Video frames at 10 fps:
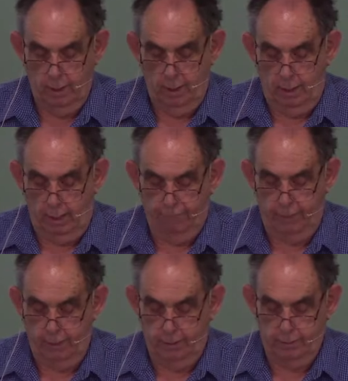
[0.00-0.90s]
And if it
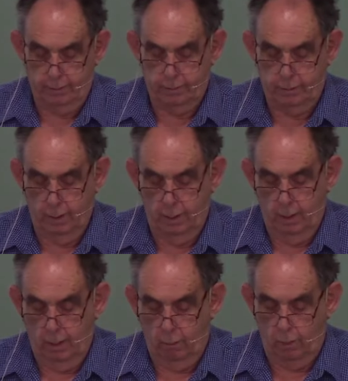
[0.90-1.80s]
is,
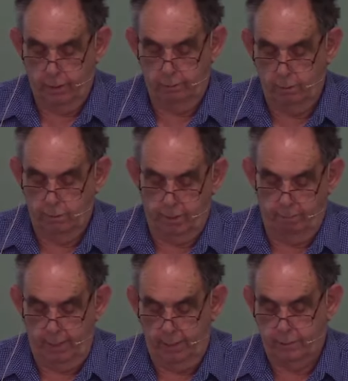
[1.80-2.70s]
why do I want a
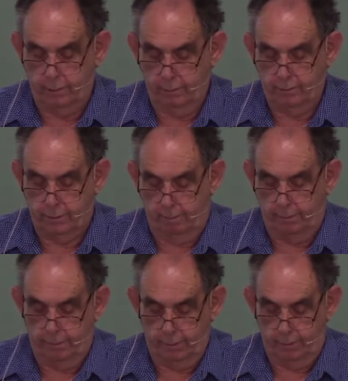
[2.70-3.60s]
man to look
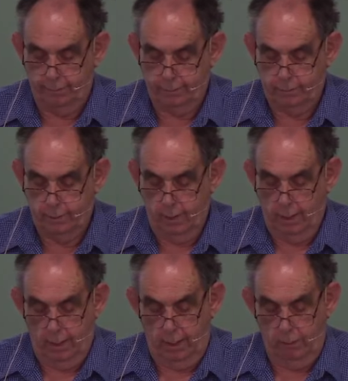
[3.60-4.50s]
somewhere else
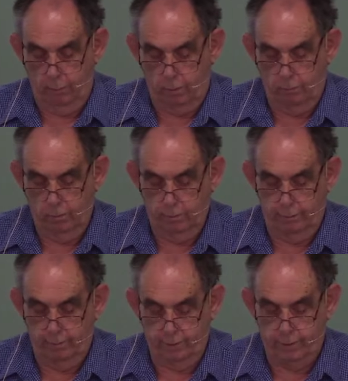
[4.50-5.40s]
and what will the
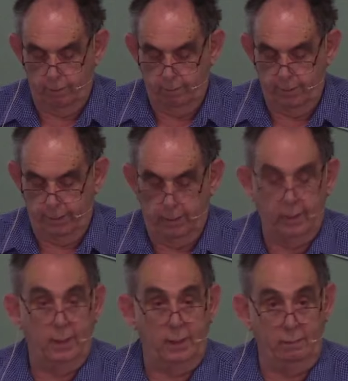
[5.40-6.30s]
result be
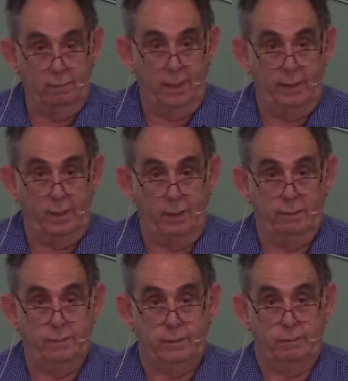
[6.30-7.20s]
in the way that he
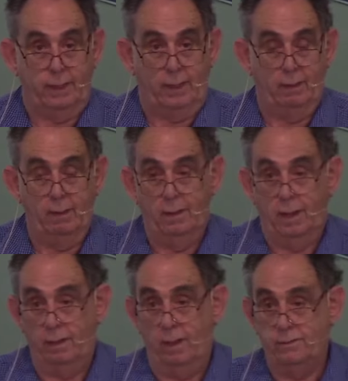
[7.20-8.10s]
looks at me? And
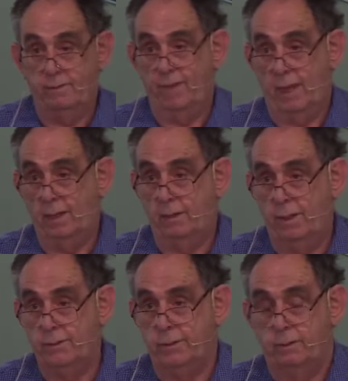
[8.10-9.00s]
those are valid
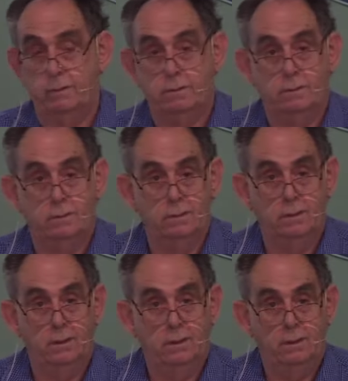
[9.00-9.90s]
questions
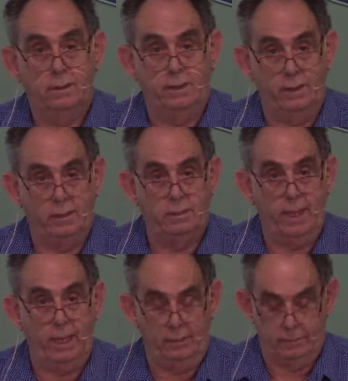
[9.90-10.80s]
that need to be
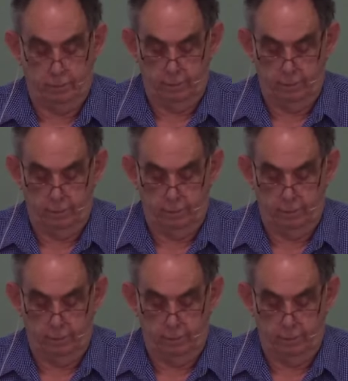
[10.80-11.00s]
answered.